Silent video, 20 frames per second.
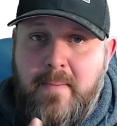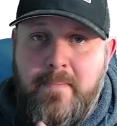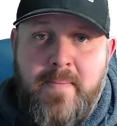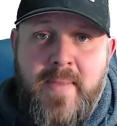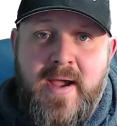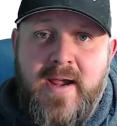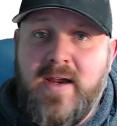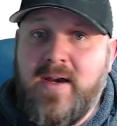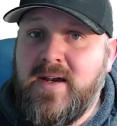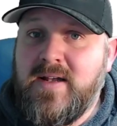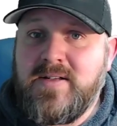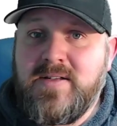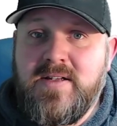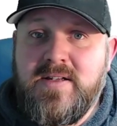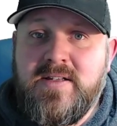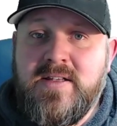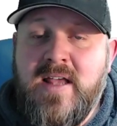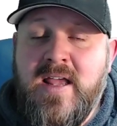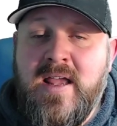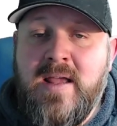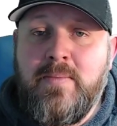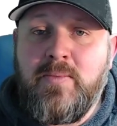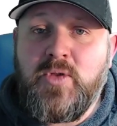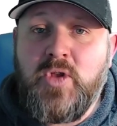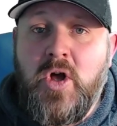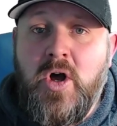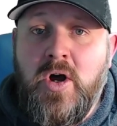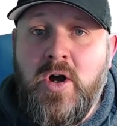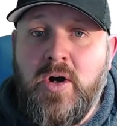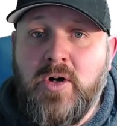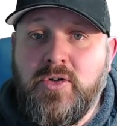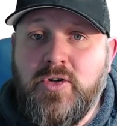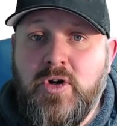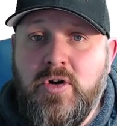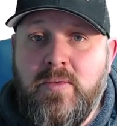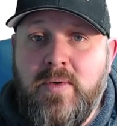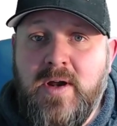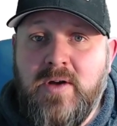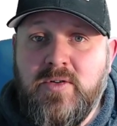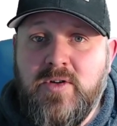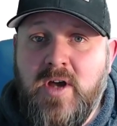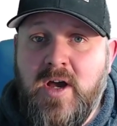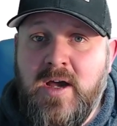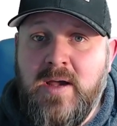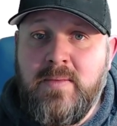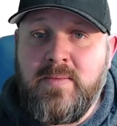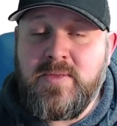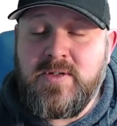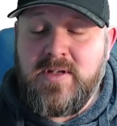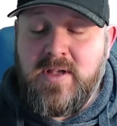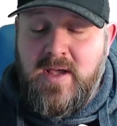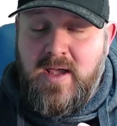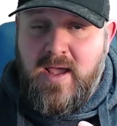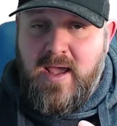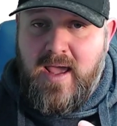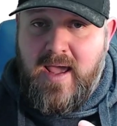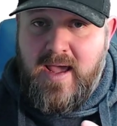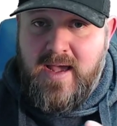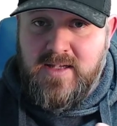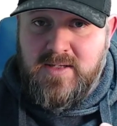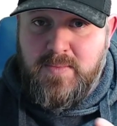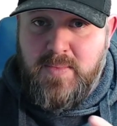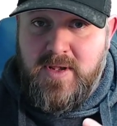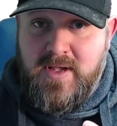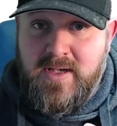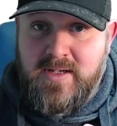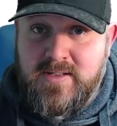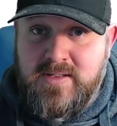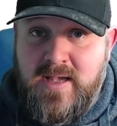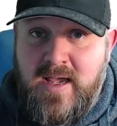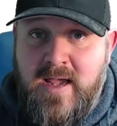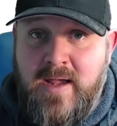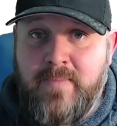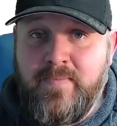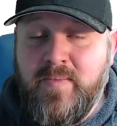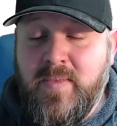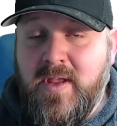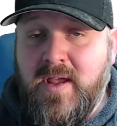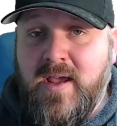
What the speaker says: Beckett has the same long turnaround times as PSA.